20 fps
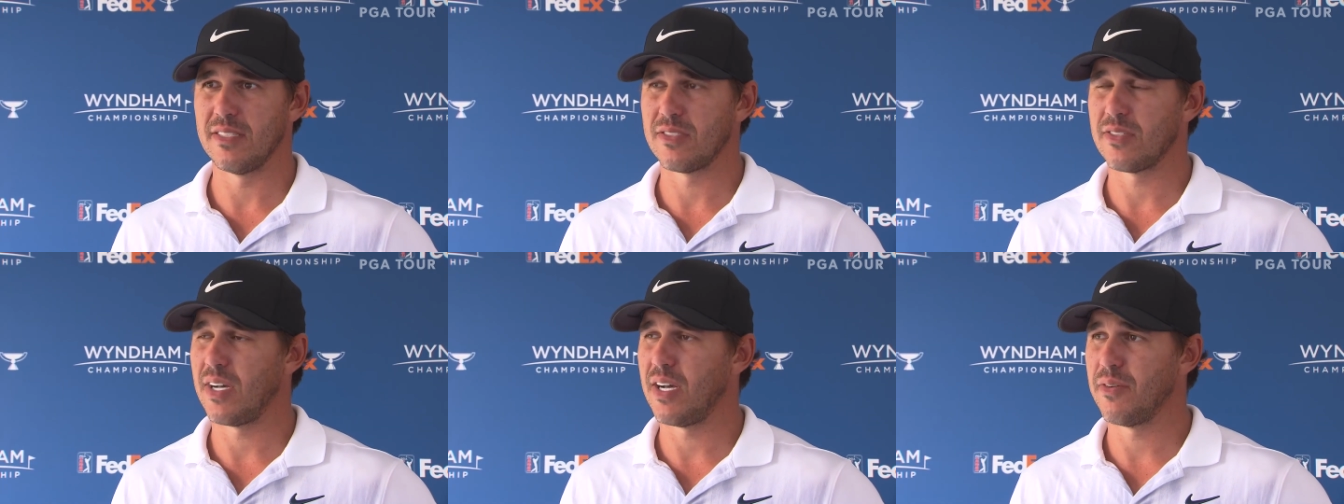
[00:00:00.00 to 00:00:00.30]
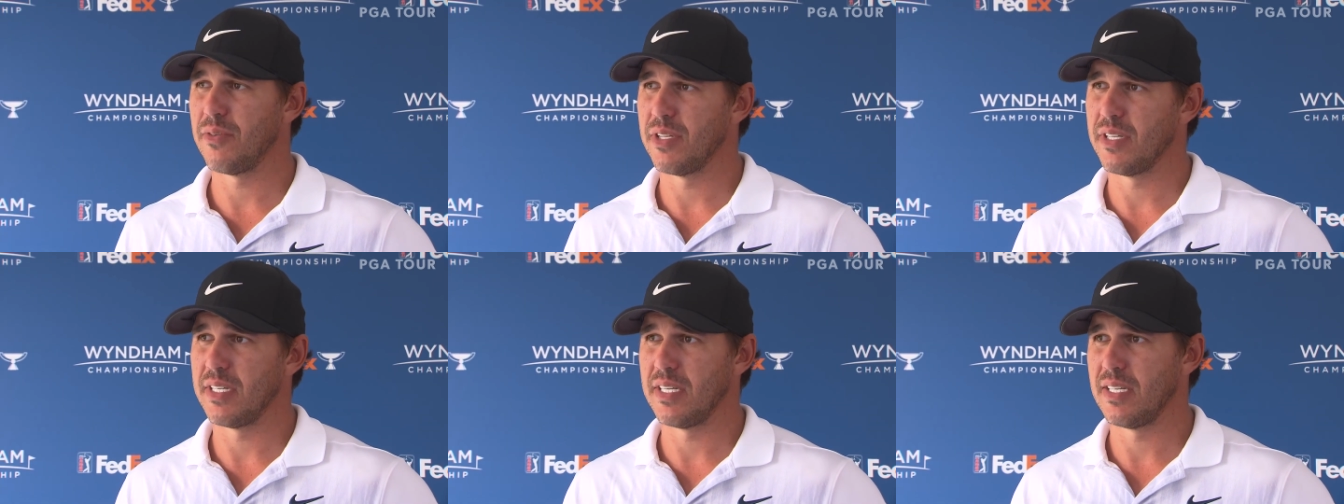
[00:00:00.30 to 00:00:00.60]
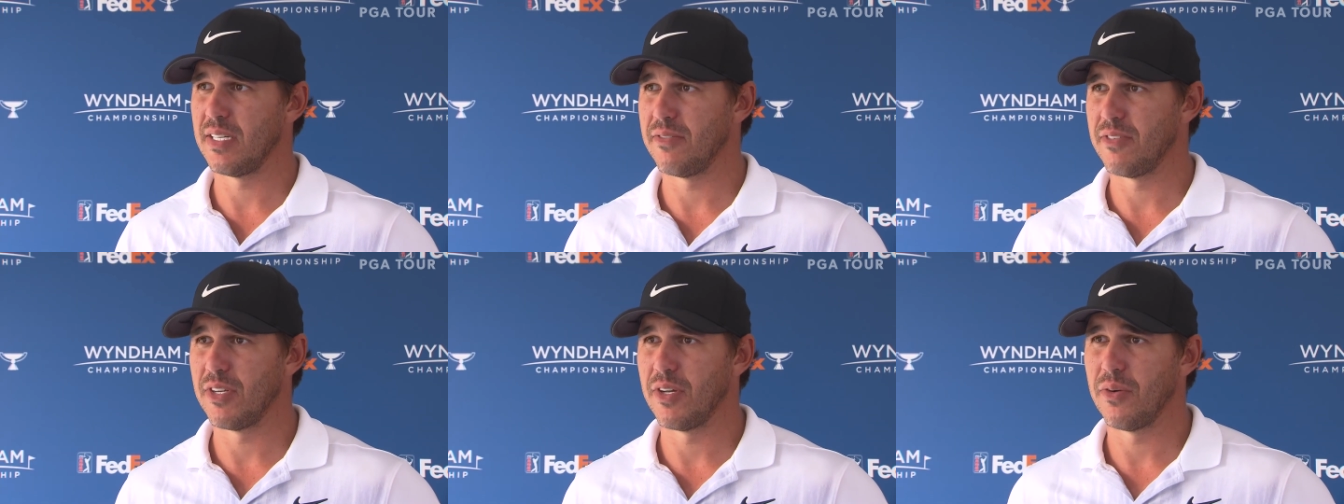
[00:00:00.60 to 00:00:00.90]
so I really didn't
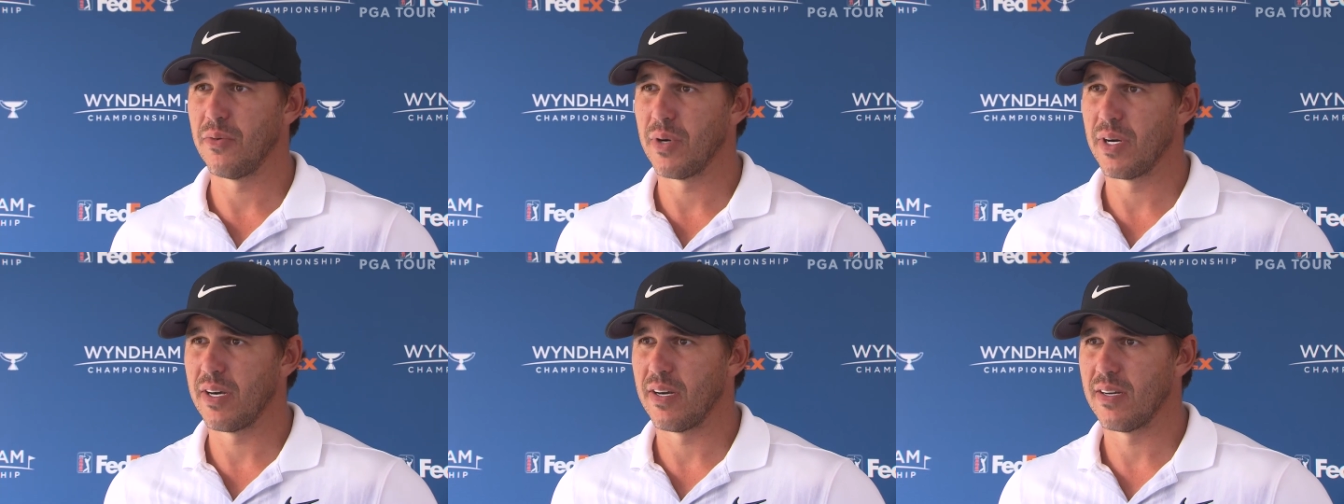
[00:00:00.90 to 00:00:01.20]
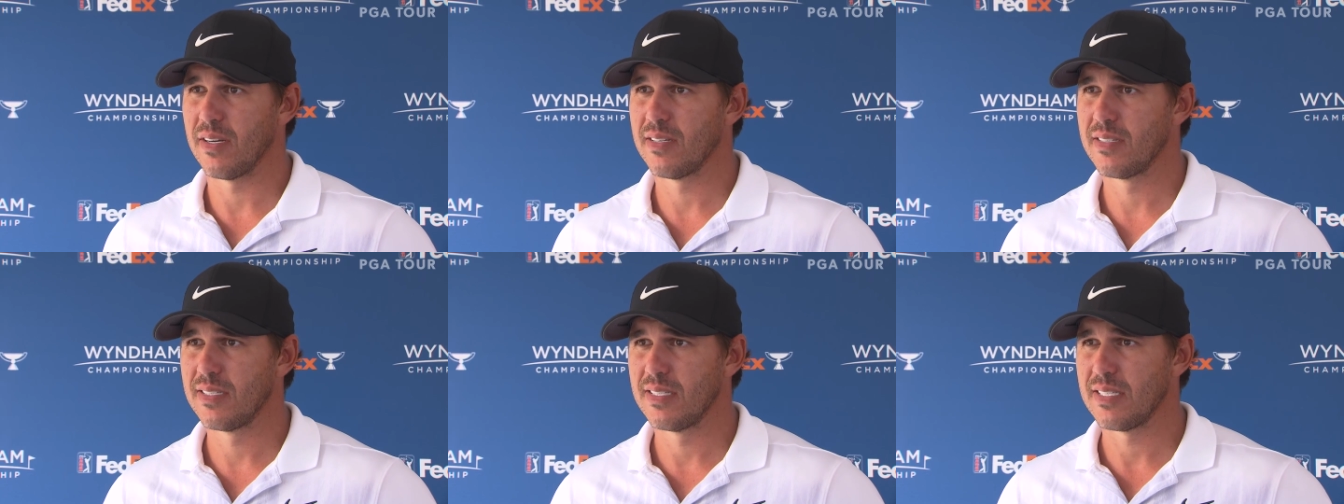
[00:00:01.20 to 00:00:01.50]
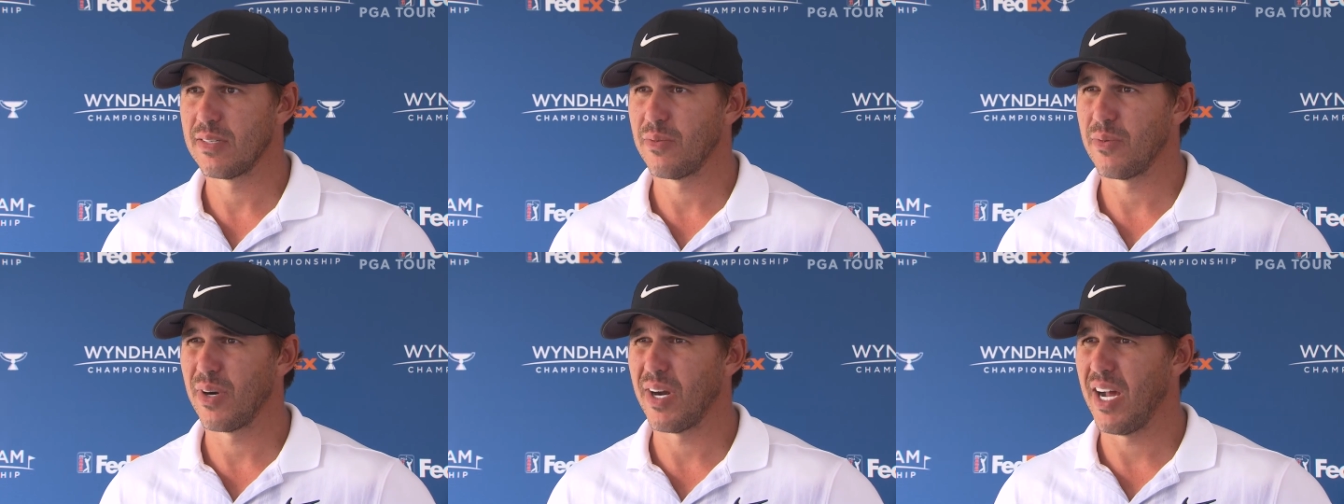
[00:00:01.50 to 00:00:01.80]
even know where
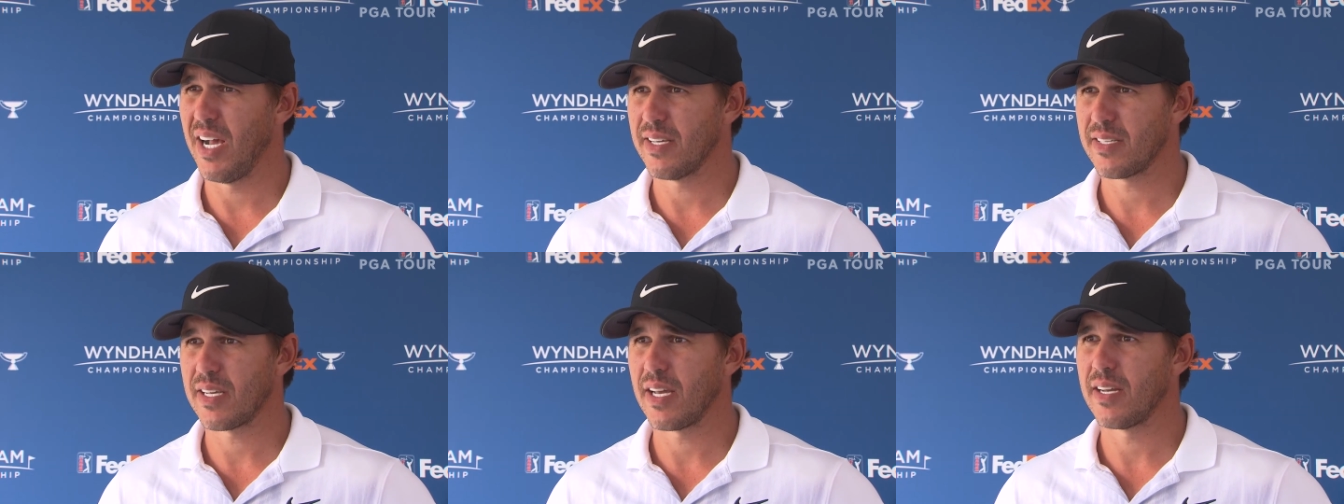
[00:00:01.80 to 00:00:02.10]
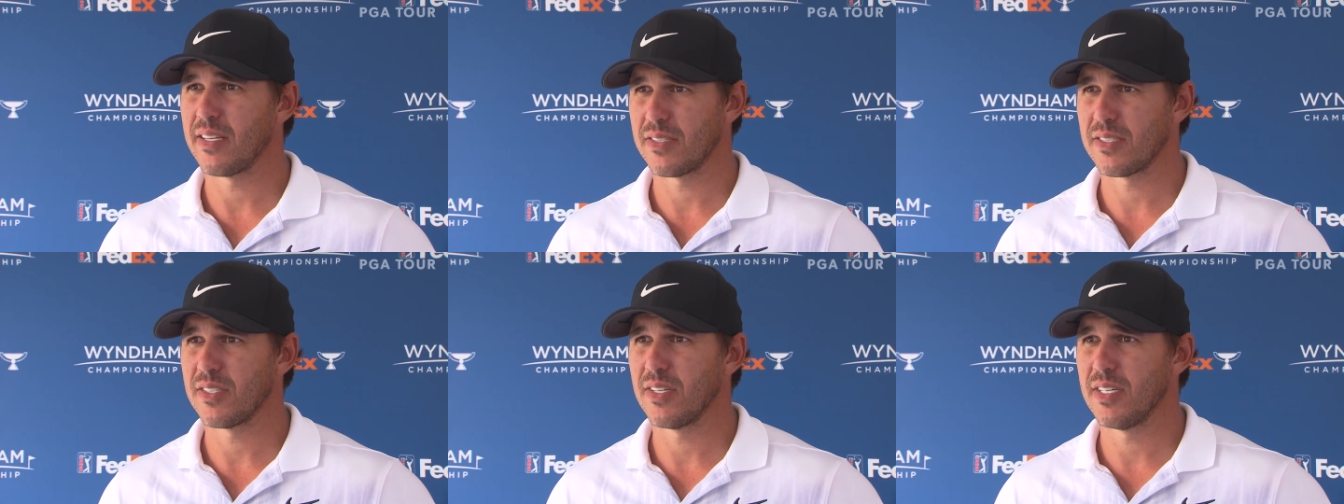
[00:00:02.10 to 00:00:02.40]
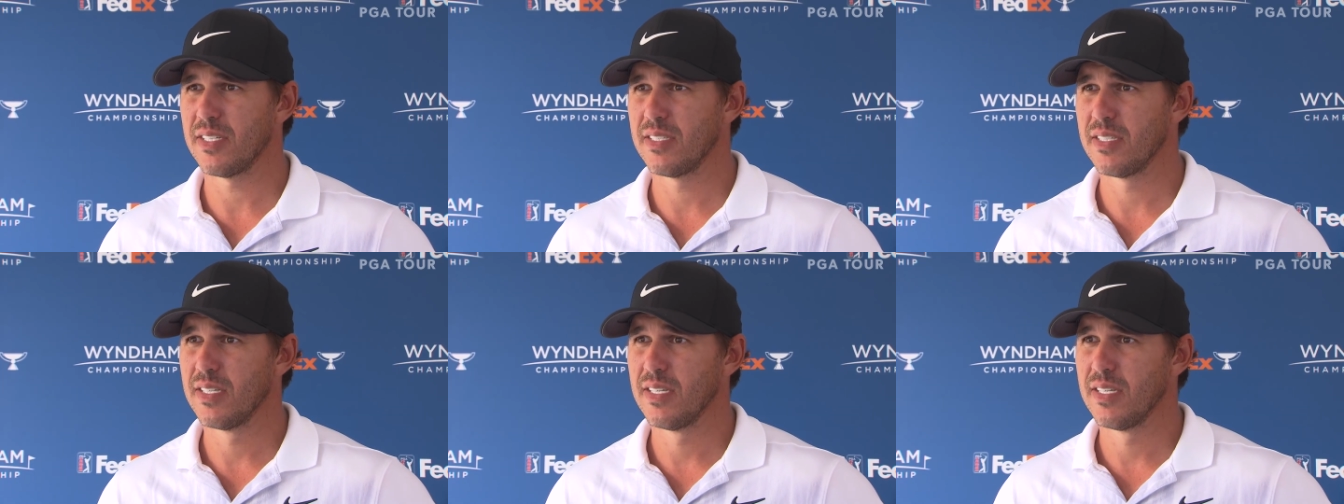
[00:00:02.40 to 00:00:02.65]
I kind of stood.